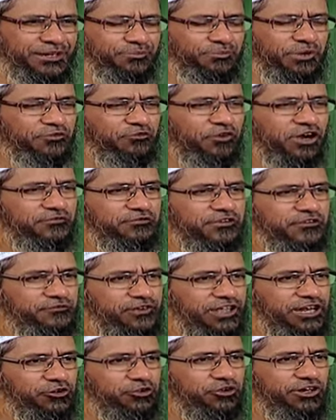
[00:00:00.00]
But what we
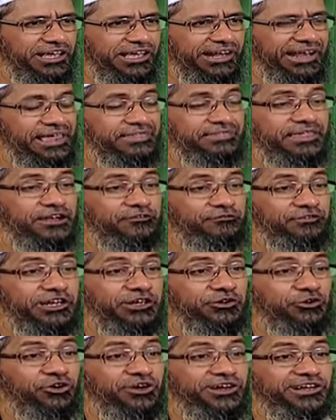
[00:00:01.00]
fail to realize that we
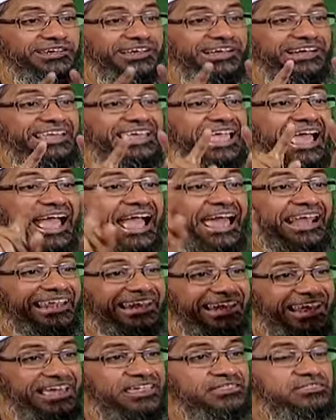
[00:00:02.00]
don't really
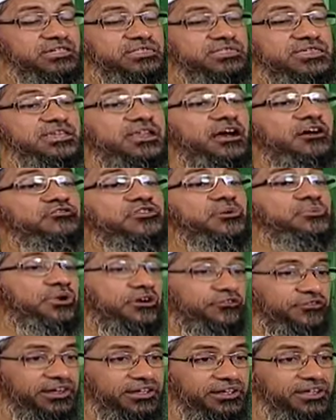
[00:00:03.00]
analyze the seerah of the
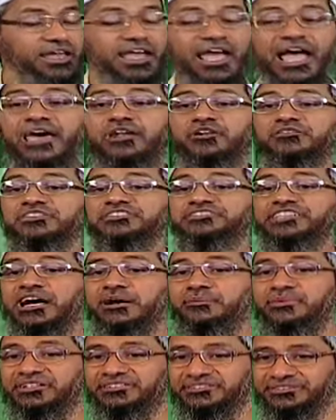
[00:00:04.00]
Prophet and of the
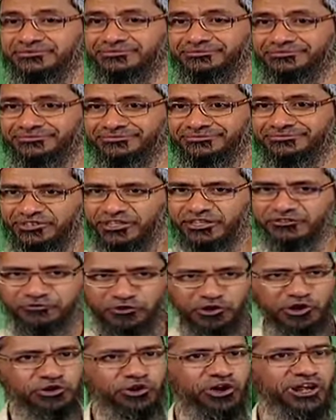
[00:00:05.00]
Sahabas. Just
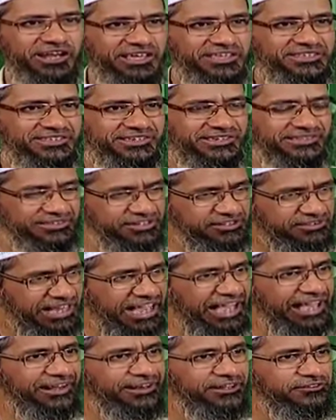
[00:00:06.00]
for your knowledge, this
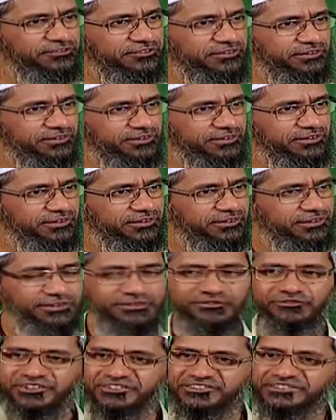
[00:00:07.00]
IRF
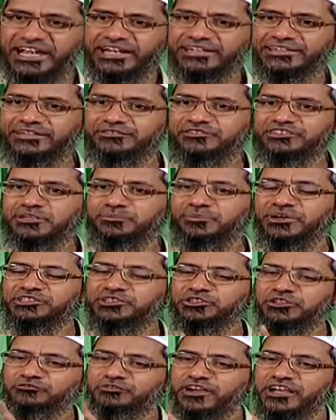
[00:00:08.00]
was started with a
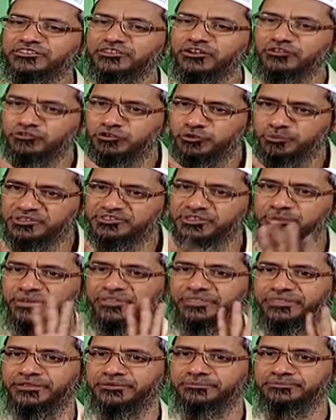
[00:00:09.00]
budget of 5,000 rupees a
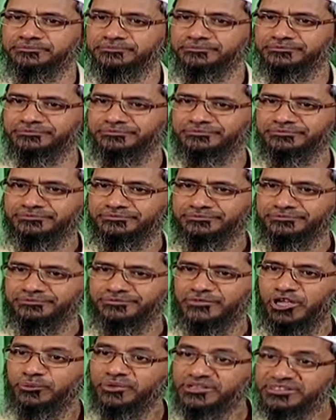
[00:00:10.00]
month.
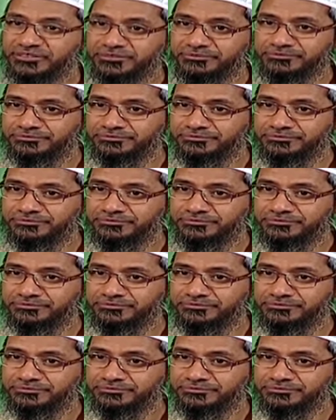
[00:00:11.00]
How much?